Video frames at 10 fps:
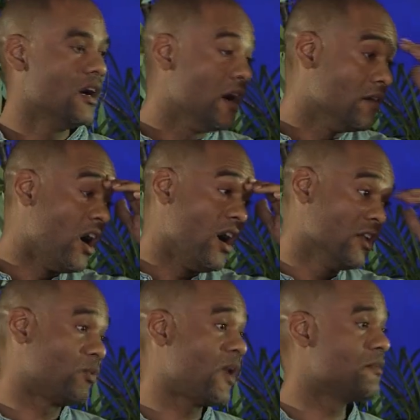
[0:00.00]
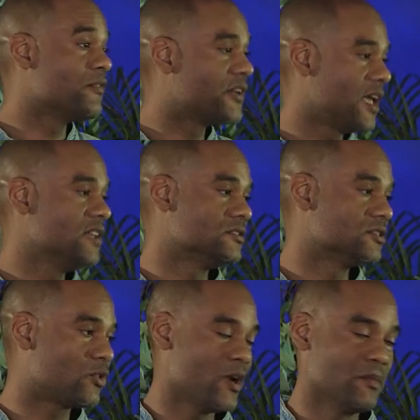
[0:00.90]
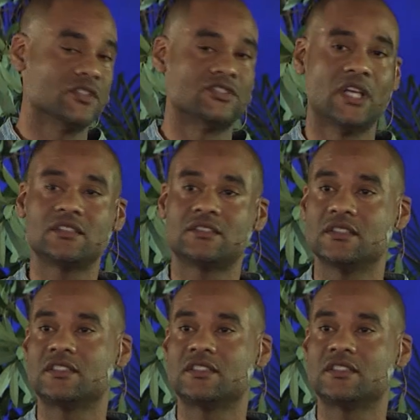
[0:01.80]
of all the ramifications of criminal justice